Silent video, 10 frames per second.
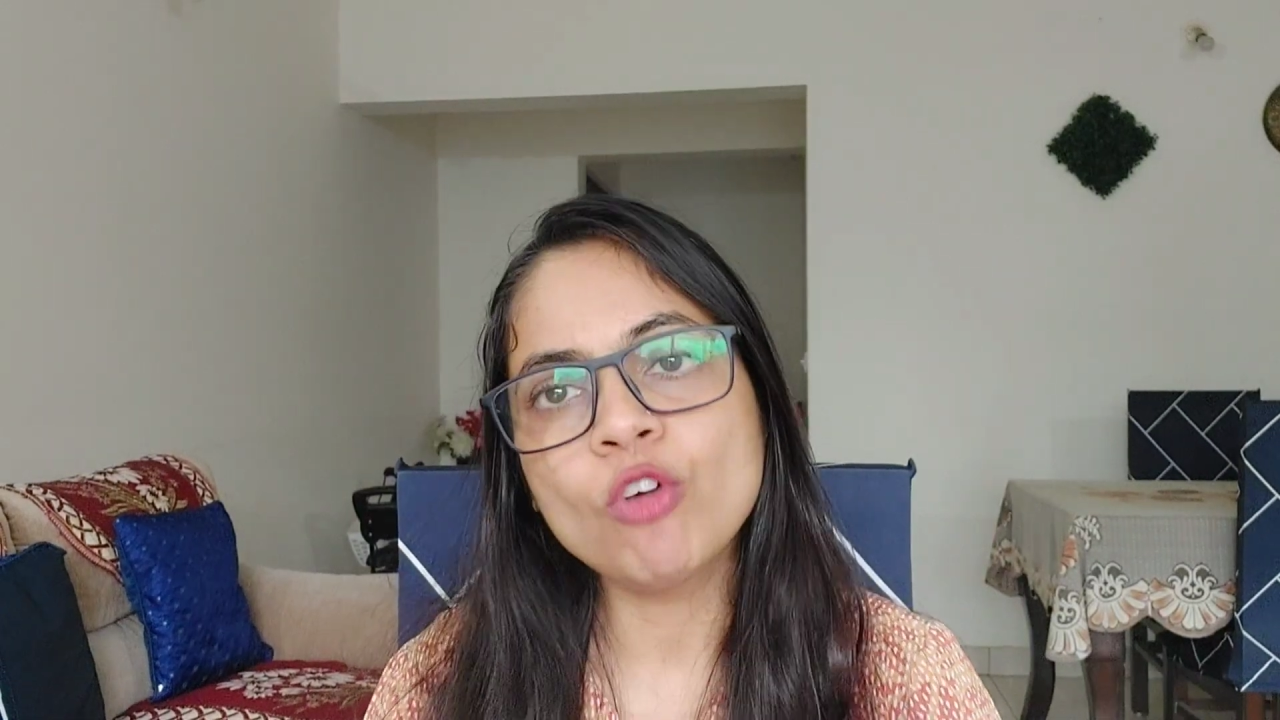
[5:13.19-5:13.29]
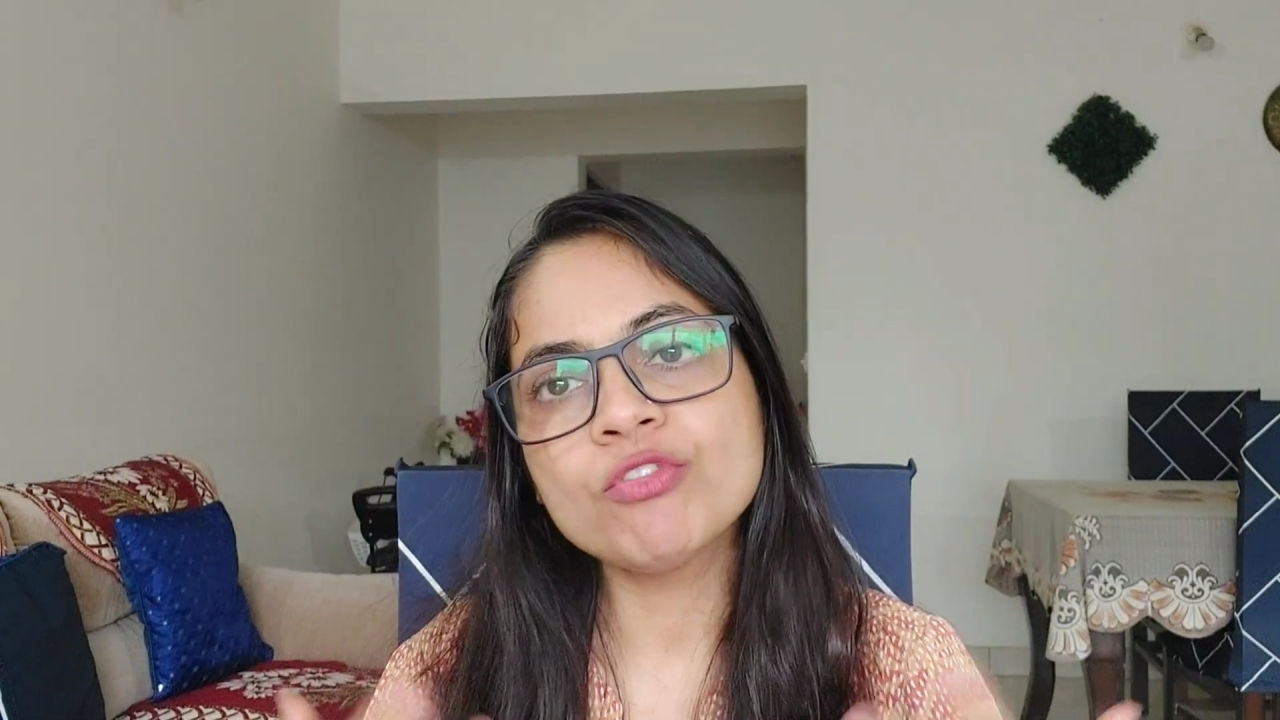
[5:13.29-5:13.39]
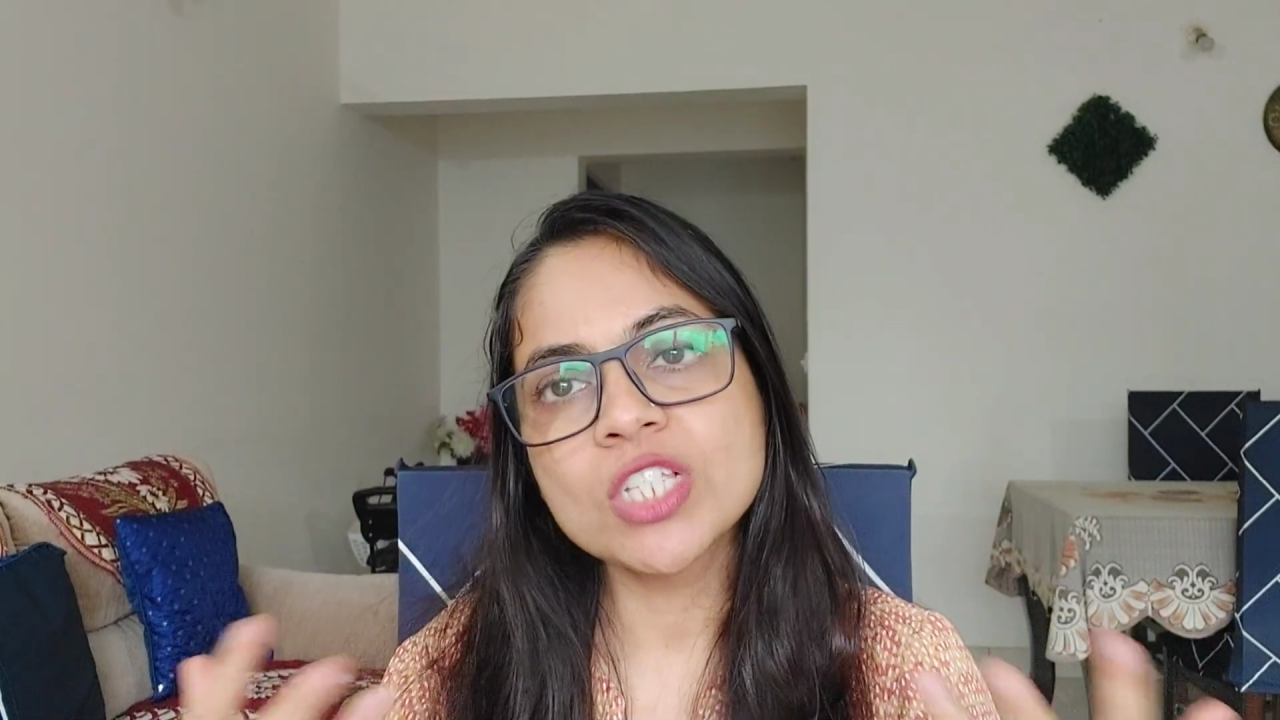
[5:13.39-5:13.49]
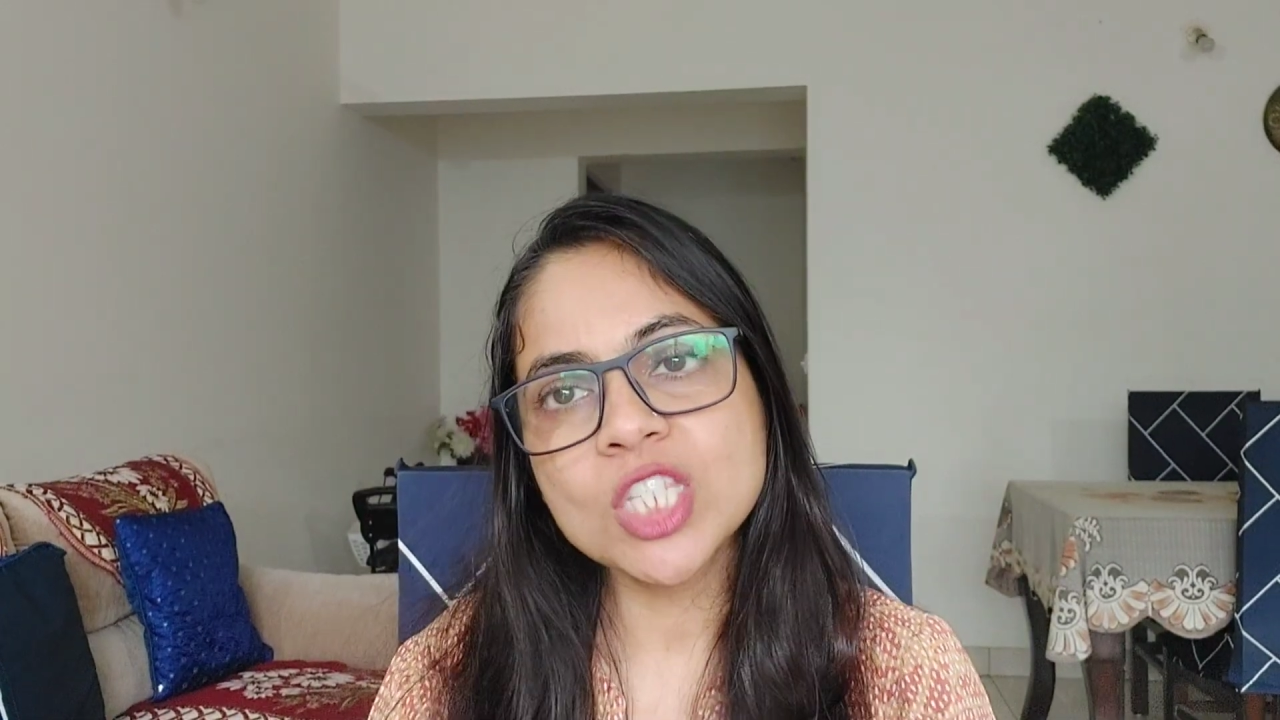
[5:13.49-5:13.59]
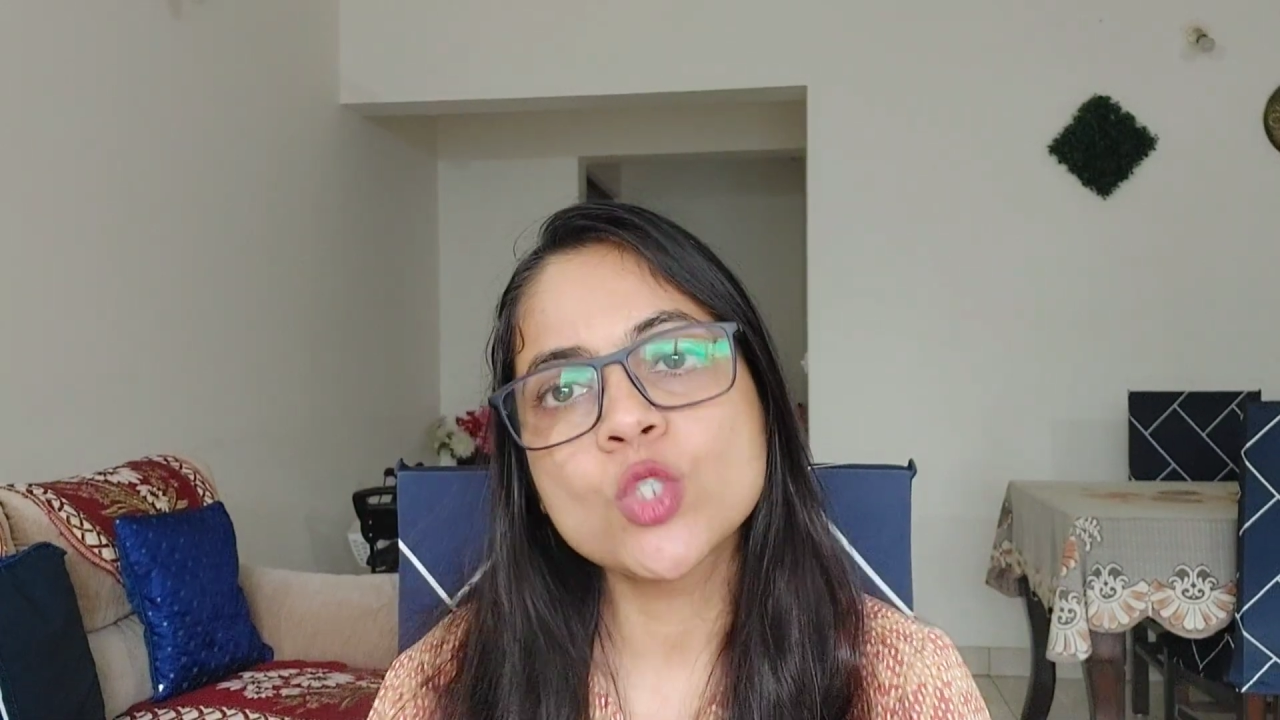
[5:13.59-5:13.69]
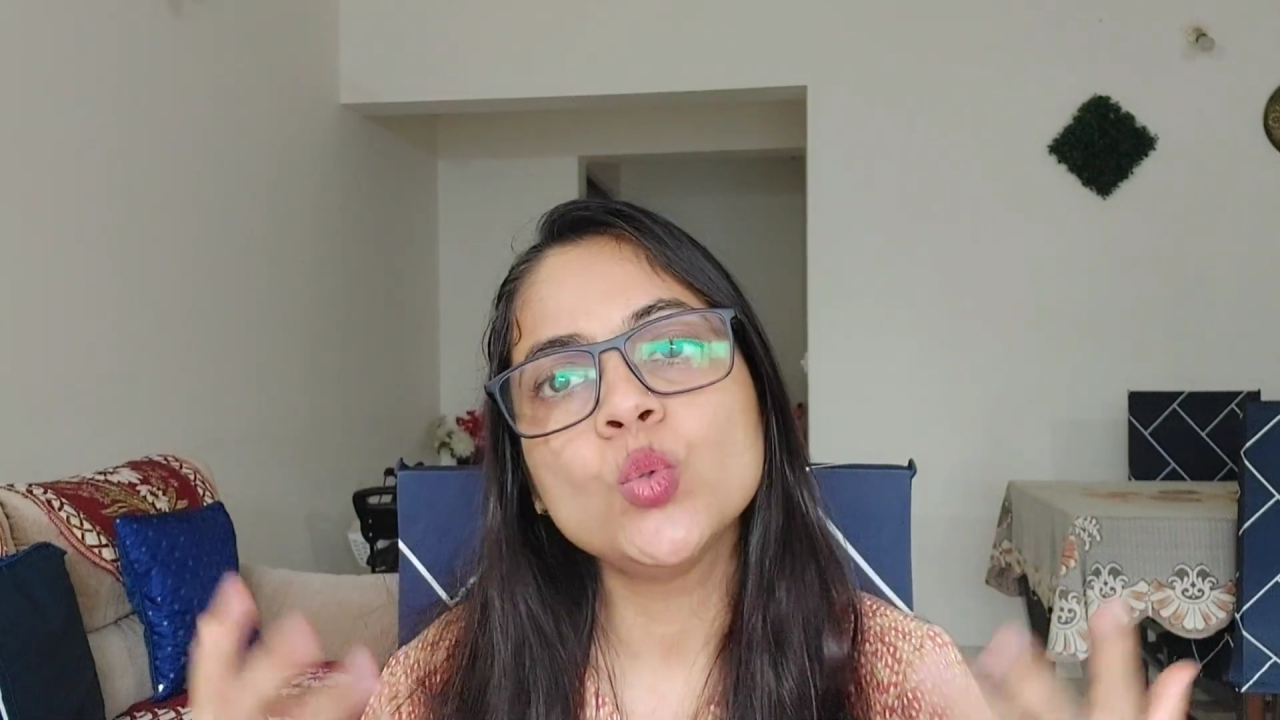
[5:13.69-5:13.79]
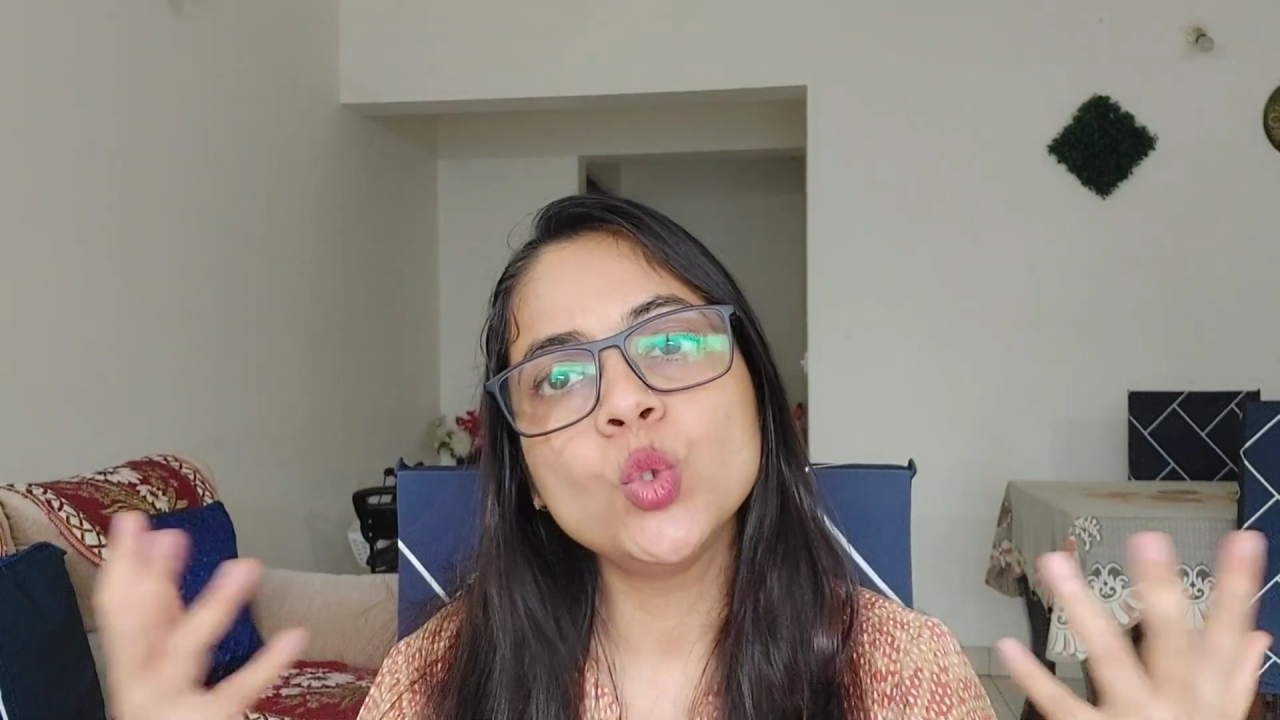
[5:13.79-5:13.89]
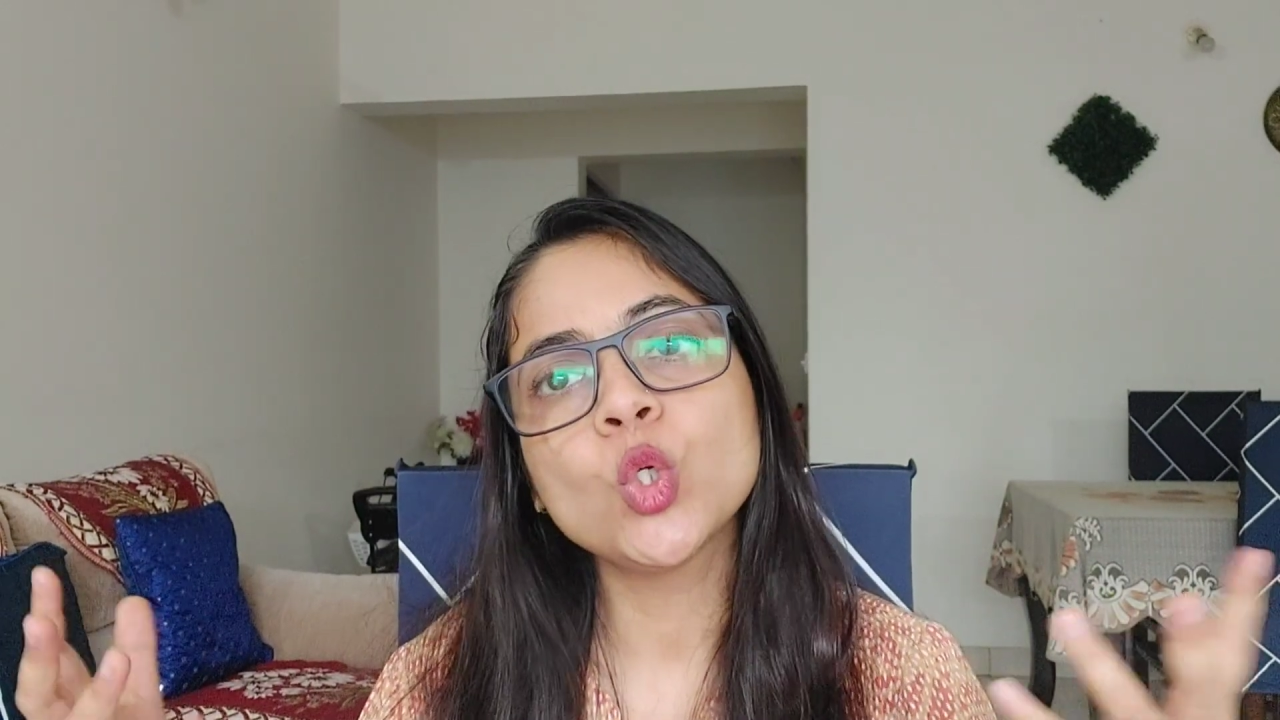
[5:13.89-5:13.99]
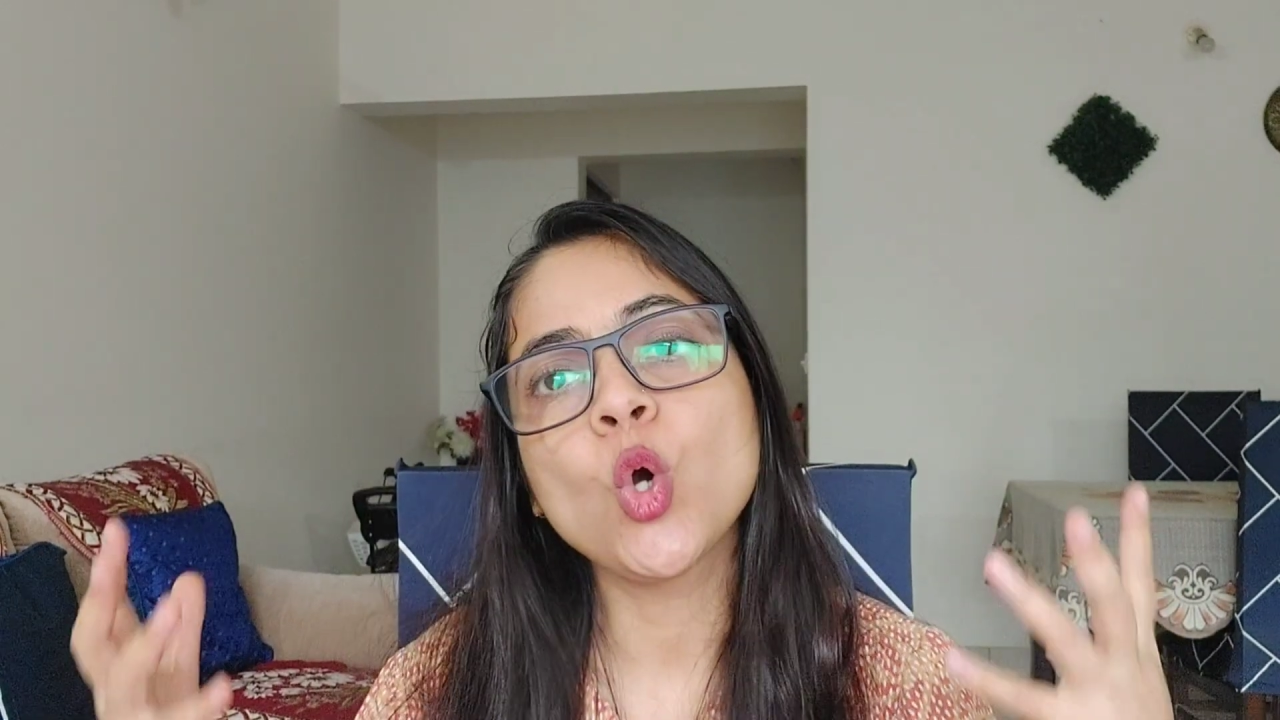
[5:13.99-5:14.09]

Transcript: office, school,